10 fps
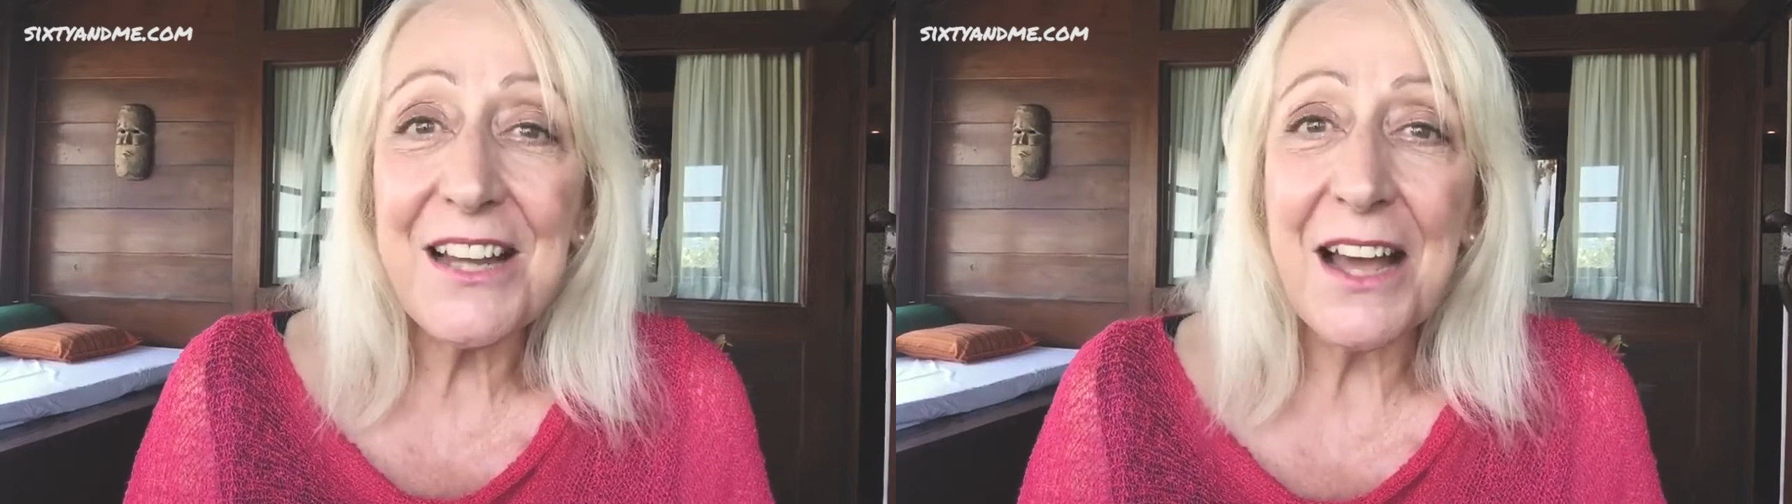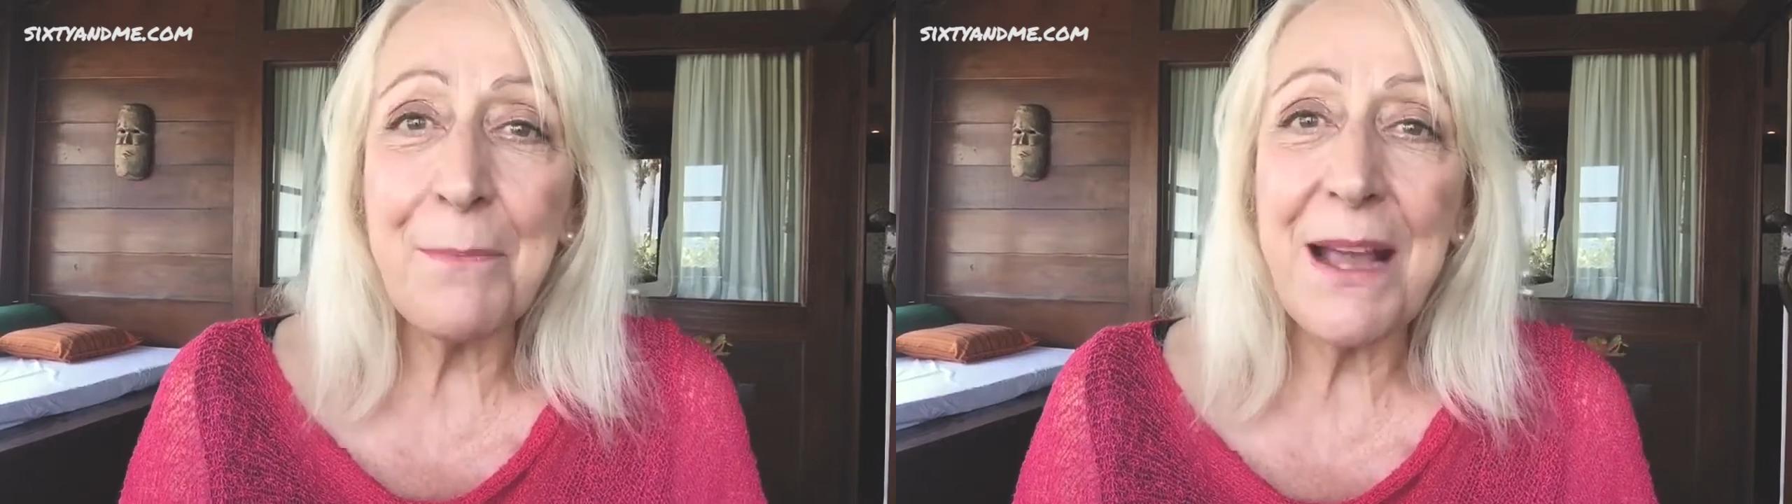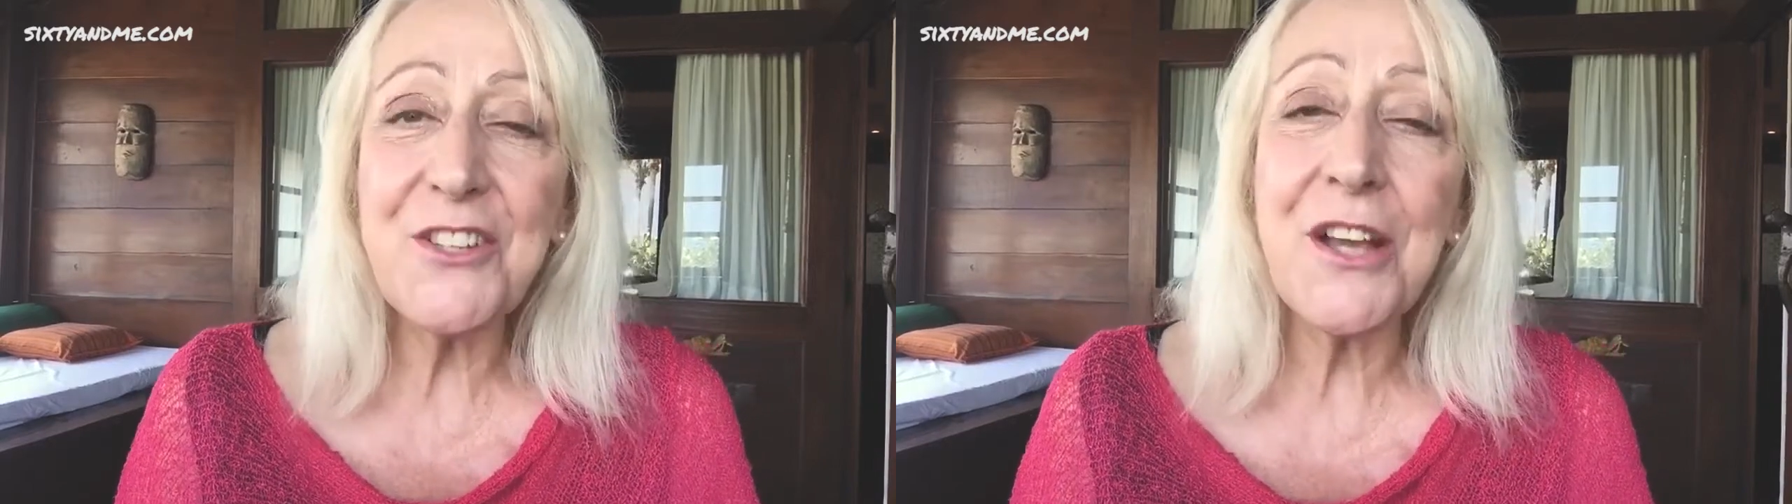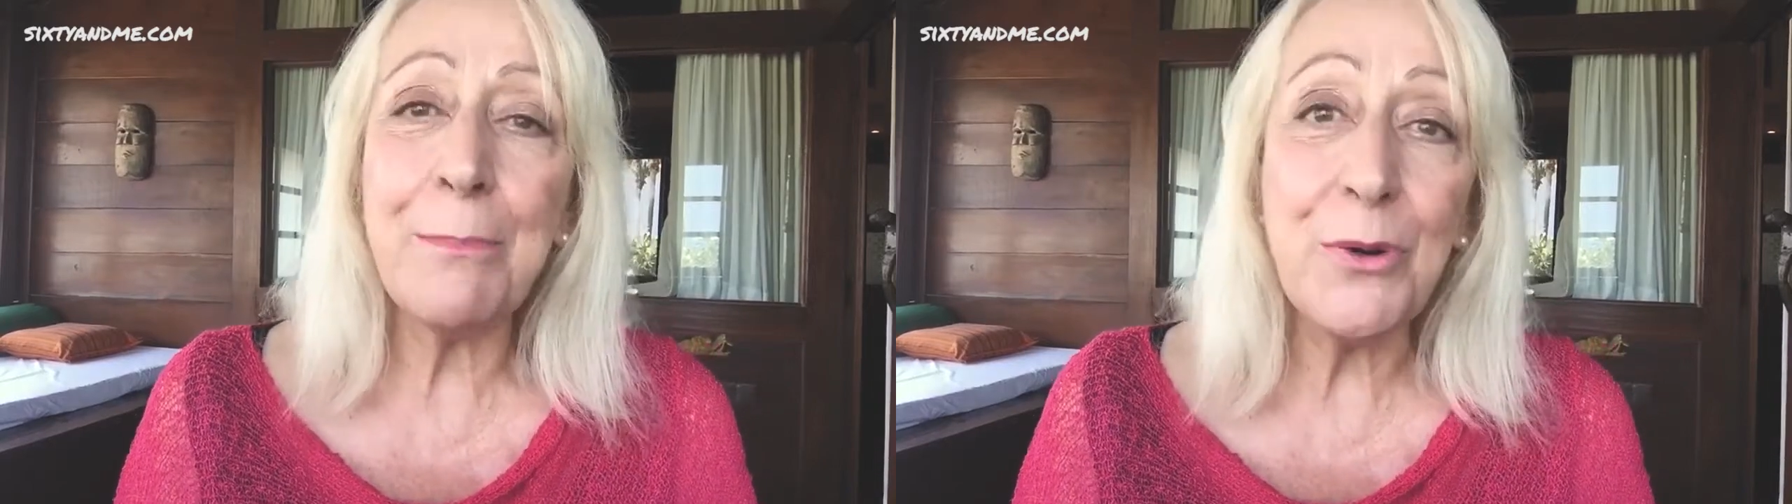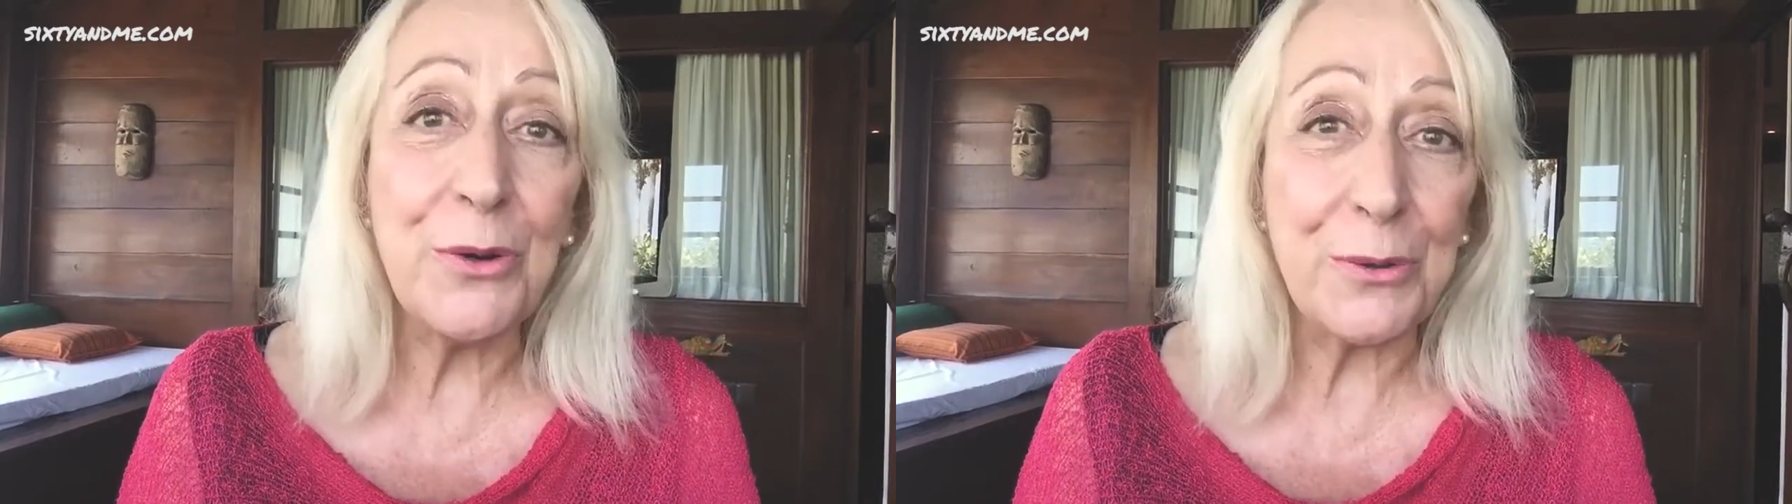how to make
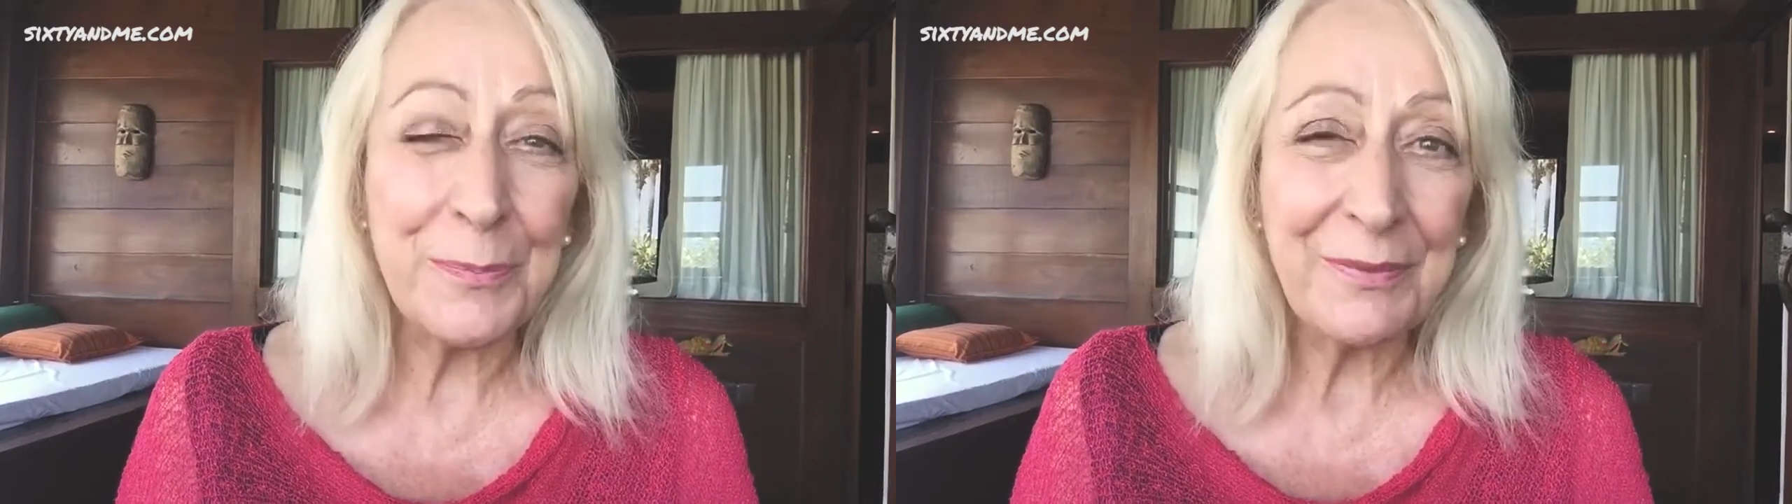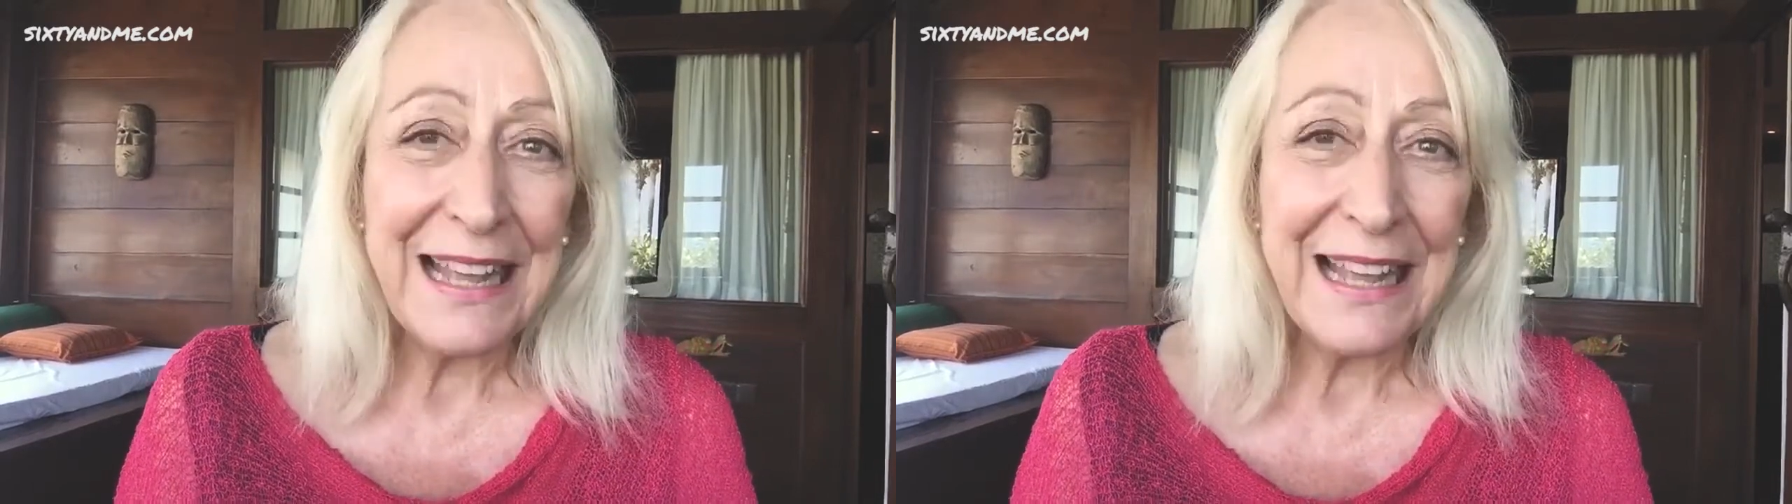jamu.